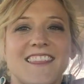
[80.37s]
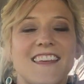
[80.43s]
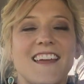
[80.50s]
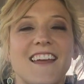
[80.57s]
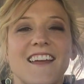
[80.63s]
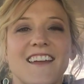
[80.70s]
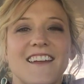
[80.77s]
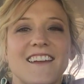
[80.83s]

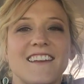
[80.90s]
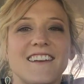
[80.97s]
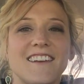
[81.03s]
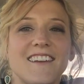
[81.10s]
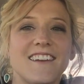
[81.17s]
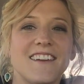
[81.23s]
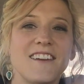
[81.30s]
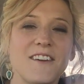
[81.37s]

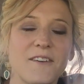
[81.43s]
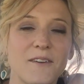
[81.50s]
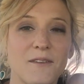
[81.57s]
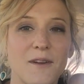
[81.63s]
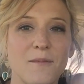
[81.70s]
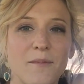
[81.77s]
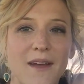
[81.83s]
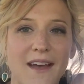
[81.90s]
Then we
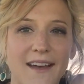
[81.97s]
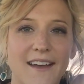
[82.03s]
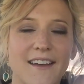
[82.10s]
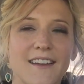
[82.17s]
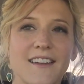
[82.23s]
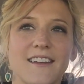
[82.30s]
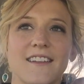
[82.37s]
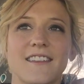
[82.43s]
went
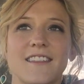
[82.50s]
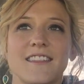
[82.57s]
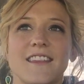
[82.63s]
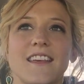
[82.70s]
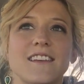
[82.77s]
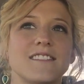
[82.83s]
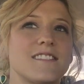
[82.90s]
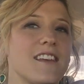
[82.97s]
back,
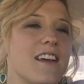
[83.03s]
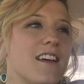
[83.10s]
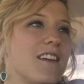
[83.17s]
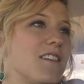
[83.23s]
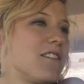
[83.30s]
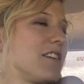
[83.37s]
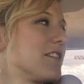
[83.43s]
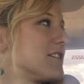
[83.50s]
and they
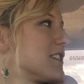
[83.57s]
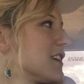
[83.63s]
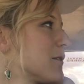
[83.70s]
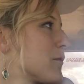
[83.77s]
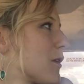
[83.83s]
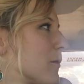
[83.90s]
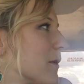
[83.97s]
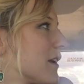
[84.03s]
said
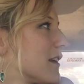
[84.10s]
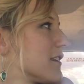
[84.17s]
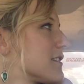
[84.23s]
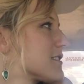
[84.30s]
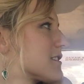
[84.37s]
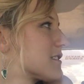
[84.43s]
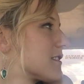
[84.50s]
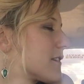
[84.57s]
15 more
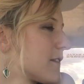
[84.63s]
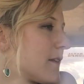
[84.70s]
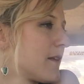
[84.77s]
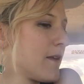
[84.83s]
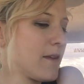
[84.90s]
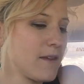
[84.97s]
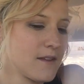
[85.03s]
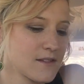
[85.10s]
minutes.
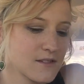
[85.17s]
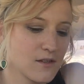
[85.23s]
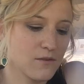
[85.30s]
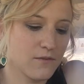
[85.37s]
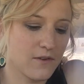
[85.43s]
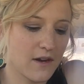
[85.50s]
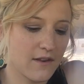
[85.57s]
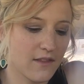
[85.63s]

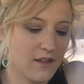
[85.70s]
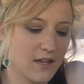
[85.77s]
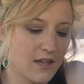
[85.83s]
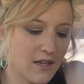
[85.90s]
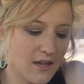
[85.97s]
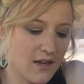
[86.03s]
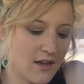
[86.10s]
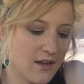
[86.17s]
So
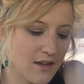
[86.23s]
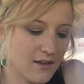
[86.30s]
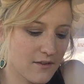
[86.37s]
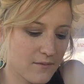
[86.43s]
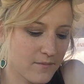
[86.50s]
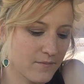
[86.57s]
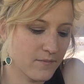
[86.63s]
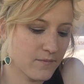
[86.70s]
finally at...